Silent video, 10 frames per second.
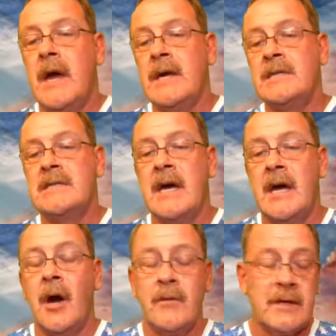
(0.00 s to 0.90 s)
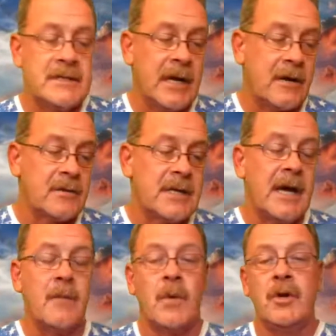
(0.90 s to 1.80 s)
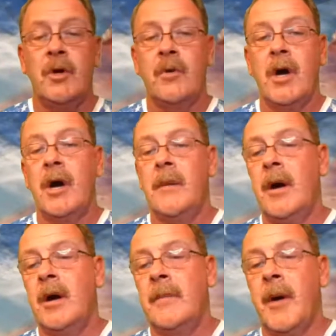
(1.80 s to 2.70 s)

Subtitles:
is that on the ticker tape, when you come up,